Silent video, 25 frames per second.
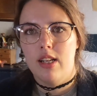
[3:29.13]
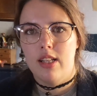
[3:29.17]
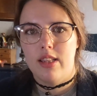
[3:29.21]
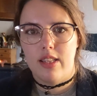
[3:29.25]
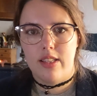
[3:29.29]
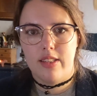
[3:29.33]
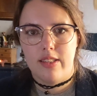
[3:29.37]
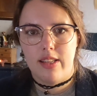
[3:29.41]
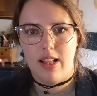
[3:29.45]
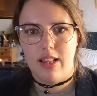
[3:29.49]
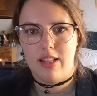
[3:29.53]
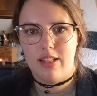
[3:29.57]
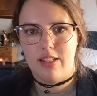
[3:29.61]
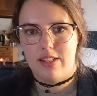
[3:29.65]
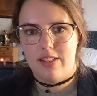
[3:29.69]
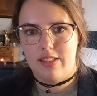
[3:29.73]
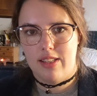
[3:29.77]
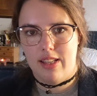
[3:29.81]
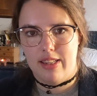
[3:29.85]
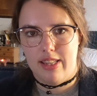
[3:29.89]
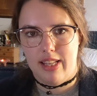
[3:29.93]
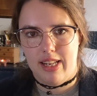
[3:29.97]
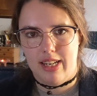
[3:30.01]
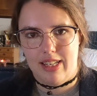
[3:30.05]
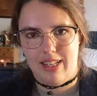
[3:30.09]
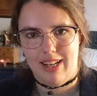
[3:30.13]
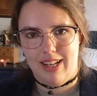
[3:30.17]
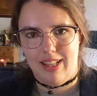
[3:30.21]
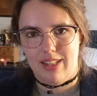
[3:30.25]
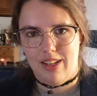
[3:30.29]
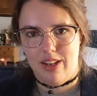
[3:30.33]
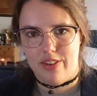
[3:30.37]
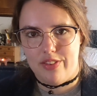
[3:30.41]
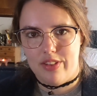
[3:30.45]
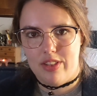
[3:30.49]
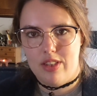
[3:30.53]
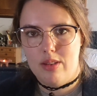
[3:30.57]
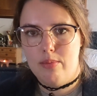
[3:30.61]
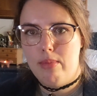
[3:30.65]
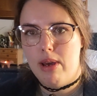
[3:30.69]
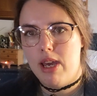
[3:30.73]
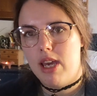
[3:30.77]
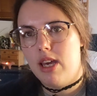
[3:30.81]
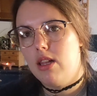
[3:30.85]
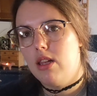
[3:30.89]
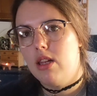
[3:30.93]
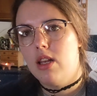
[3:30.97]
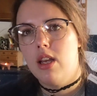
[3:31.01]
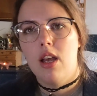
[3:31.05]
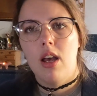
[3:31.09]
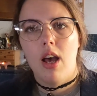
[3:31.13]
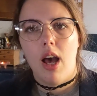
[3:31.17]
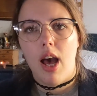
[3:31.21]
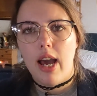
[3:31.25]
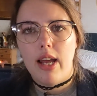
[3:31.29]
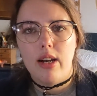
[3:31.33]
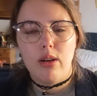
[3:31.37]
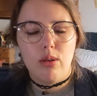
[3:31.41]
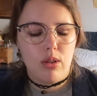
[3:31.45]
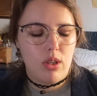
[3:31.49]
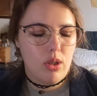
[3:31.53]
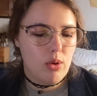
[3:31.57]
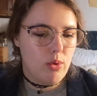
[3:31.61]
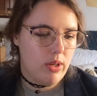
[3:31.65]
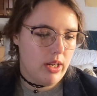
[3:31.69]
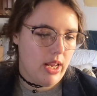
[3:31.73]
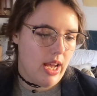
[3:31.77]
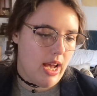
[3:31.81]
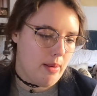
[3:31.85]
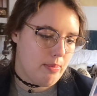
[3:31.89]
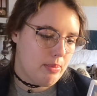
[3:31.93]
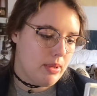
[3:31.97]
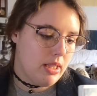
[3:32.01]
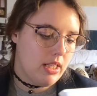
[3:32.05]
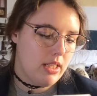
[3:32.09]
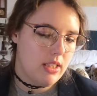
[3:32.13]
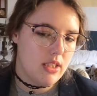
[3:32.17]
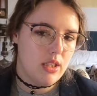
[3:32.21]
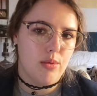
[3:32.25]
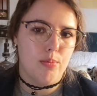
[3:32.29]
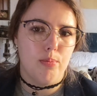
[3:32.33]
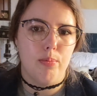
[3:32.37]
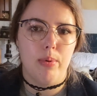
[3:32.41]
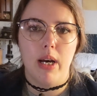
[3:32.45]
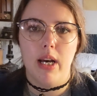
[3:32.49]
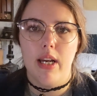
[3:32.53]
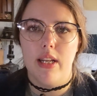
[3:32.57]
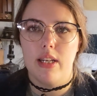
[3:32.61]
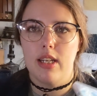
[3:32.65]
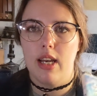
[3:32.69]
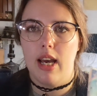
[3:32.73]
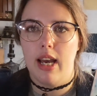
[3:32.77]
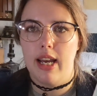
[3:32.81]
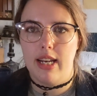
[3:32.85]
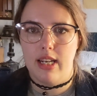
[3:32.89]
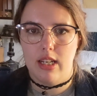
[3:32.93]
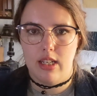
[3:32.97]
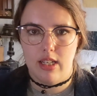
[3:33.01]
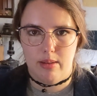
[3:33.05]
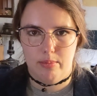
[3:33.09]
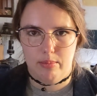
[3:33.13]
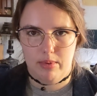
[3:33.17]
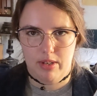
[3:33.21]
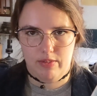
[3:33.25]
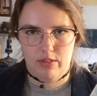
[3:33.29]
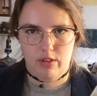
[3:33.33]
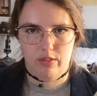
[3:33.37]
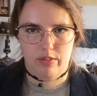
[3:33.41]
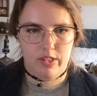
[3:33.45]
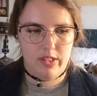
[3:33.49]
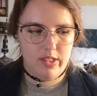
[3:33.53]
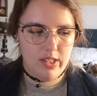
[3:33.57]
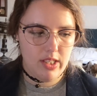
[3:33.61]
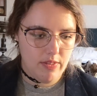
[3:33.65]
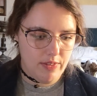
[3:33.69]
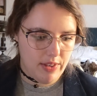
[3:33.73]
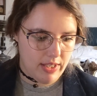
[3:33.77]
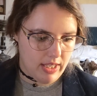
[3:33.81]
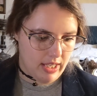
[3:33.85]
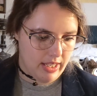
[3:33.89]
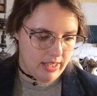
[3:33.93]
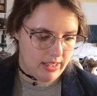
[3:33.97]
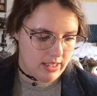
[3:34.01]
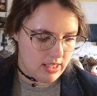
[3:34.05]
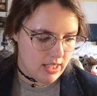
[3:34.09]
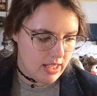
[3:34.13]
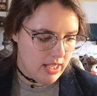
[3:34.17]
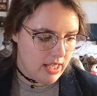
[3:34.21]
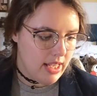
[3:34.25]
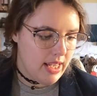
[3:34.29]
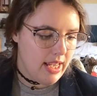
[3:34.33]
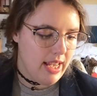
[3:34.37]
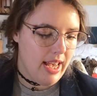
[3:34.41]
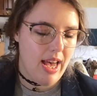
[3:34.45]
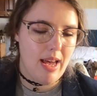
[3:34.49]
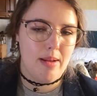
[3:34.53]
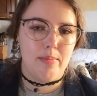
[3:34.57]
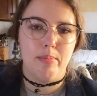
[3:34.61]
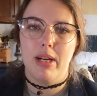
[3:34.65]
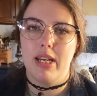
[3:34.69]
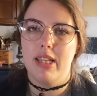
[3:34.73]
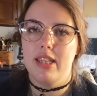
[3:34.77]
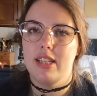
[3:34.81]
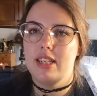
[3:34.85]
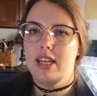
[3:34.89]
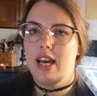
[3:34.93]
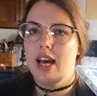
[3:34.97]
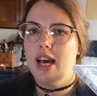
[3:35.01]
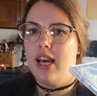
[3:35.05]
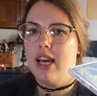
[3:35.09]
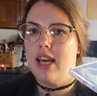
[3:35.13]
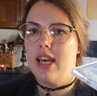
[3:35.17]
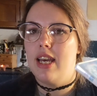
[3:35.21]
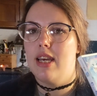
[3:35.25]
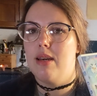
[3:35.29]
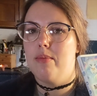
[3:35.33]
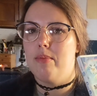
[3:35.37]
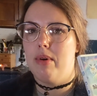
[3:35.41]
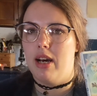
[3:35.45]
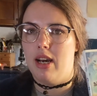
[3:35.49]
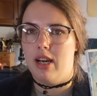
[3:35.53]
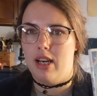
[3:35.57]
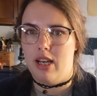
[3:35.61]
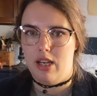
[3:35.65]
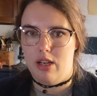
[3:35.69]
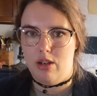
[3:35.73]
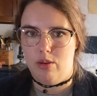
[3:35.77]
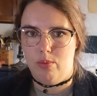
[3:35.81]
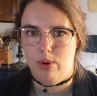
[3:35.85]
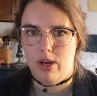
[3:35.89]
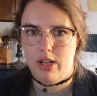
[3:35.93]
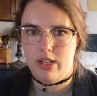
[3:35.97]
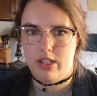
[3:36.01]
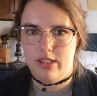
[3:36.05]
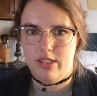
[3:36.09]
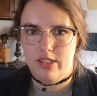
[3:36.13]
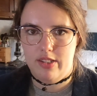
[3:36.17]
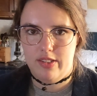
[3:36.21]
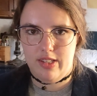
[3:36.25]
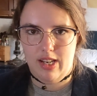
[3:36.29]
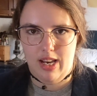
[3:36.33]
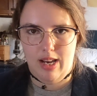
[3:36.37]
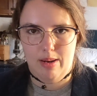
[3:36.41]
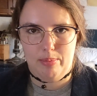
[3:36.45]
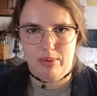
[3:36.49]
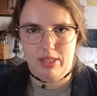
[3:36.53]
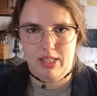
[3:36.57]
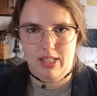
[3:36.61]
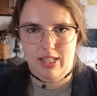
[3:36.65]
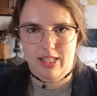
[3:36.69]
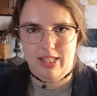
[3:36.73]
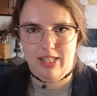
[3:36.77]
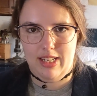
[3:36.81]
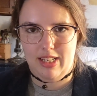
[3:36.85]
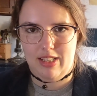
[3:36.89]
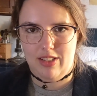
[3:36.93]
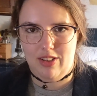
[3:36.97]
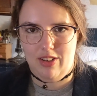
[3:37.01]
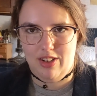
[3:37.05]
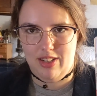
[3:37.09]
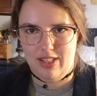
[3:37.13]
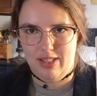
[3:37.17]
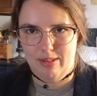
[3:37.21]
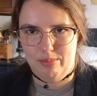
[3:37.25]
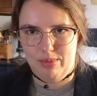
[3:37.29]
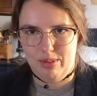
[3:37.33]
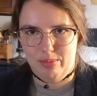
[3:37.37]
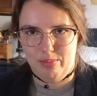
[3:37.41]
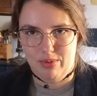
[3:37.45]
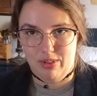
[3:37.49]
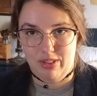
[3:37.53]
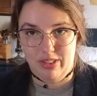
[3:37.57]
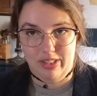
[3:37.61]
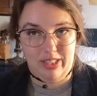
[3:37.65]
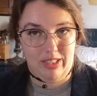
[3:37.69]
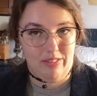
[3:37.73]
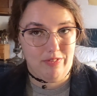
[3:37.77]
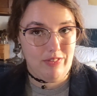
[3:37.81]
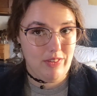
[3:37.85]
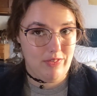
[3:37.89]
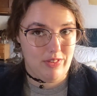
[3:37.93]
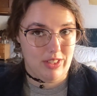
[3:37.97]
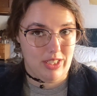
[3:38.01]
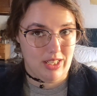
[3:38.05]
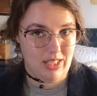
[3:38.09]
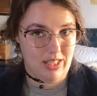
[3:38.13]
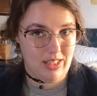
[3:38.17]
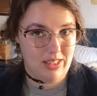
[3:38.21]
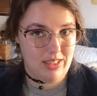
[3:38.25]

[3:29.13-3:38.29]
The seller said that it got lost in the mail. I don't know what happened, but I ended up never receiving it, and by the time I wanted this copy, it had gone up to more like $50,